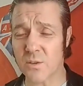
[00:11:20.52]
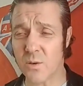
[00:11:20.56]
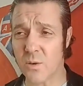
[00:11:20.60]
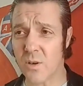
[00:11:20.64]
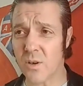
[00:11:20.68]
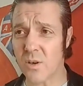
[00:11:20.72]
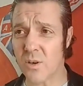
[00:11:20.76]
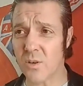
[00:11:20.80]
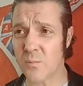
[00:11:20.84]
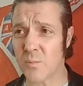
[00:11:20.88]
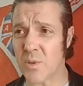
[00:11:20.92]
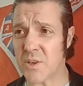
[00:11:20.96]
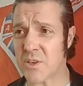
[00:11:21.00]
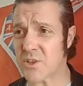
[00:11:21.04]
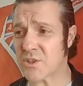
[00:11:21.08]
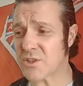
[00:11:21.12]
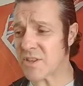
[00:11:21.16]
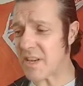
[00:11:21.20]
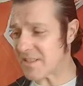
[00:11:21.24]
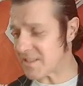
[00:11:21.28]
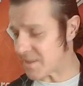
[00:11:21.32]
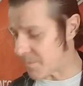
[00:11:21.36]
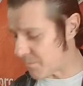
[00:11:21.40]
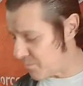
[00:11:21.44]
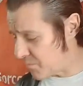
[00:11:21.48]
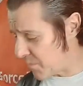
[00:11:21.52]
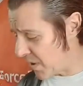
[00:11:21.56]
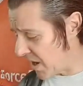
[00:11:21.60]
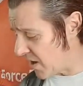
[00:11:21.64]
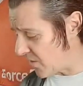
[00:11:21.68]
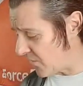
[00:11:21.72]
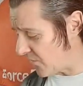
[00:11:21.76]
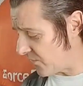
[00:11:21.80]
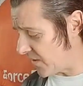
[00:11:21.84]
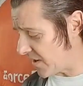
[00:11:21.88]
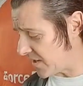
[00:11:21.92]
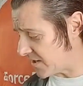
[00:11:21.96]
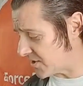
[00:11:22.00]
because that's a
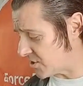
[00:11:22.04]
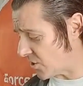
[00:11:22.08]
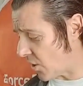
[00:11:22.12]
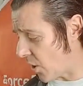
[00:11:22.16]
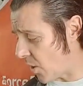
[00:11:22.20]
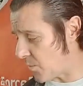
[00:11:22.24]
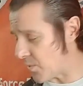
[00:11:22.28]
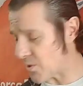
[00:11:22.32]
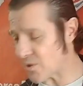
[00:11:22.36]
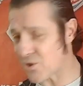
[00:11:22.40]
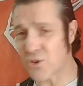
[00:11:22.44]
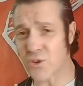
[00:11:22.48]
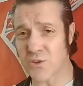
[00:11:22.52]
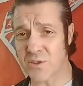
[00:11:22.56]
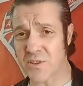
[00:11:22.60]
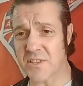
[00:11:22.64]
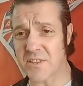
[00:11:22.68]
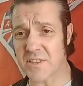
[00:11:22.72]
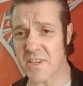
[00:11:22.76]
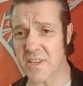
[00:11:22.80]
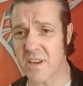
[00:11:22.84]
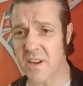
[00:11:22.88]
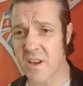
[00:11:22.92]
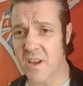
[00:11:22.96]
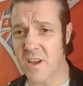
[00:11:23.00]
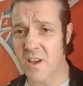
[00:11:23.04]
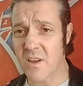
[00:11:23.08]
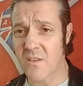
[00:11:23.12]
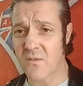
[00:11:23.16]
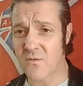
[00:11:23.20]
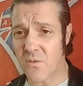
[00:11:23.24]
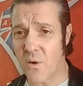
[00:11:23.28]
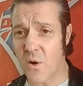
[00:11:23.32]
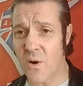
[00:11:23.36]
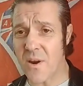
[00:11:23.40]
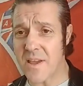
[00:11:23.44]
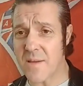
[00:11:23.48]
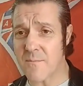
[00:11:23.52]
perfect opportunity
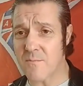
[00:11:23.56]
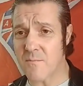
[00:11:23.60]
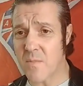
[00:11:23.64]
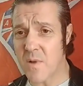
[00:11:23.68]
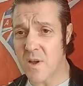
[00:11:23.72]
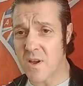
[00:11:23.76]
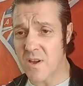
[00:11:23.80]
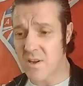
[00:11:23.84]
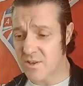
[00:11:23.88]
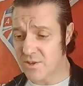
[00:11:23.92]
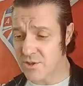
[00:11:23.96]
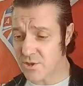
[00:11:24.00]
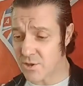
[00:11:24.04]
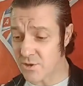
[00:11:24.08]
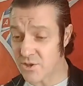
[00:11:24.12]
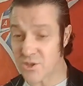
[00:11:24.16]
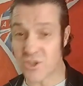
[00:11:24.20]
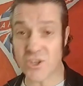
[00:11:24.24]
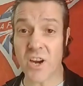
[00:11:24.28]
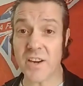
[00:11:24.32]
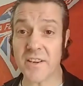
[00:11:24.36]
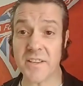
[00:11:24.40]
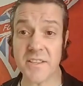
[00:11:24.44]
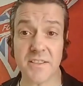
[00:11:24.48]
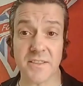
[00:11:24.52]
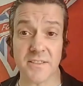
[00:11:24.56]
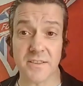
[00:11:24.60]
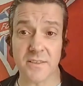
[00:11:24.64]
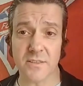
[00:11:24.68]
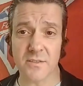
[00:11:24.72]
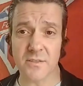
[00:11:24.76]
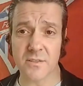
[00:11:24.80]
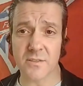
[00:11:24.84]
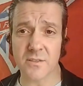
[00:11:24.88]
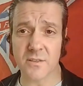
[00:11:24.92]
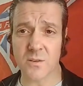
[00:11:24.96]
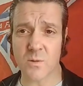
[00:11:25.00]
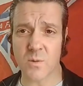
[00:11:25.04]
for him to shine,
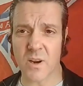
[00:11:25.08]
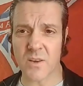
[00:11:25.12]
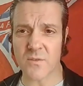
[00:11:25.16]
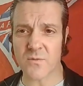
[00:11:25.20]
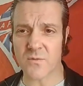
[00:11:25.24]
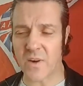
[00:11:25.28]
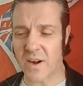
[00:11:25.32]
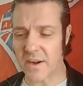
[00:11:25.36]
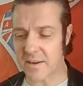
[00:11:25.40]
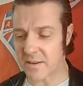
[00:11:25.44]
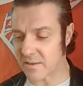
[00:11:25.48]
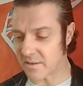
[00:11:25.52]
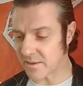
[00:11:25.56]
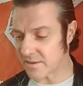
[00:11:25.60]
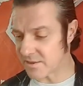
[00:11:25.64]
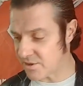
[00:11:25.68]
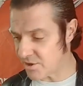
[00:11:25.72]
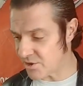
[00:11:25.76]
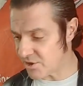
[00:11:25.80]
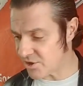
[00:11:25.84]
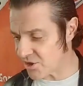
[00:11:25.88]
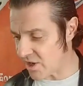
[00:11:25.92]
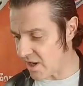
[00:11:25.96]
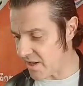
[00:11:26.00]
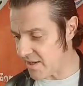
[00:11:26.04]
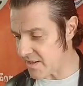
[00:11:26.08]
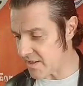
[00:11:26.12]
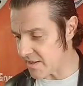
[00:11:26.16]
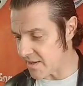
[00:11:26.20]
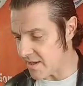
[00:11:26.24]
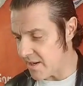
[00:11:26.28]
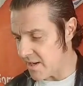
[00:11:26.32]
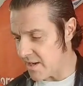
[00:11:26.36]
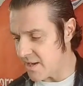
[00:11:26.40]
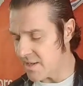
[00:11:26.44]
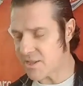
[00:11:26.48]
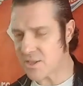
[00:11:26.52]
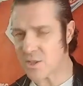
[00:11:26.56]
quite frankly, to shine.
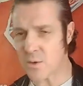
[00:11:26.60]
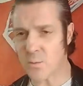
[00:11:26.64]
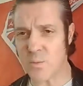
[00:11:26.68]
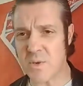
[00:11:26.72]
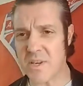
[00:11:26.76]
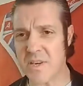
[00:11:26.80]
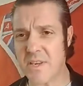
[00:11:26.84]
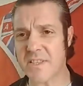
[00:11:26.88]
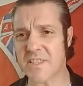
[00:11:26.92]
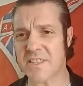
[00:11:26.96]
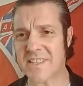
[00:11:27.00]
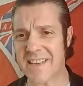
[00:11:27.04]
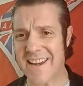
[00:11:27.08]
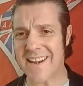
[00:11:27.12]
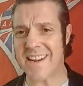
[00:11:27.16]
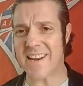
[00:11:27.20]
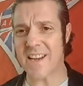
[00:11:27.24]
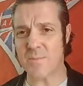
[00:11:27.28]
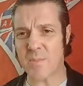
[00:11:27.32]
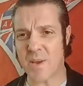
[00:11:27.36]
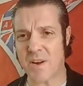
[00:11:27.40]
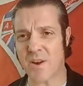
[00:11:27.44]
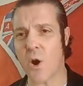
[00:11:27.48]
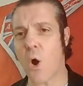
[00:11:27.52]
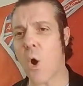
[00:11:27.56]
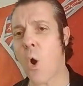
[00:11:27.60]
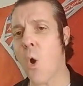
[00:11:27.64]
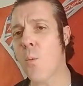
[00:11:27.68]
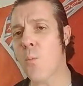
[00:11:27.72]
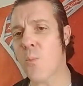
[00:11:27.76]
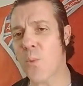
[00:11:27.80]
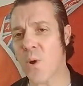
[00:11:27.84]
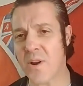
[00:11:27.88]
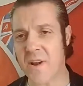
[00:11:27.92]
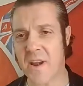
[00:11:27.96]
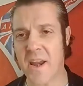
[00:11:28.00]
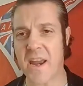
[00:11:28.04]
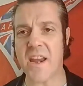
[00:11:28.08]
So we sent him an
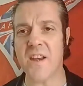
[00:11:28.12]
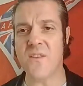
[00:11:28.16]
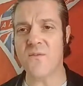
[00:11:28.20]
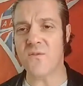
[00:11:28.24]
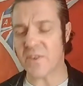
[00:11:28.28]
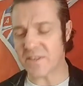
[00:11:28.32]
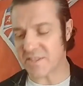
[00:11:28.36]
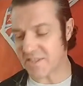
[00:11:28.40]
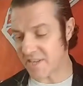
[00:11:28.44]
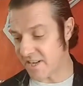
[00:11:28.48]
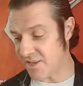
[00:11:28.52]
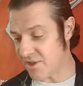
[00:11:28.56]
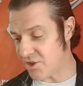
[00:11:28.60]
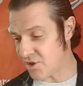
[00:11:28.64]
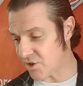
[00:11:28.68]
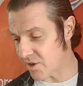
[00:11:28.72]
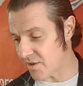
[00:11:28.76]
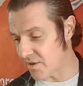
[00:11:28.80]
open invitation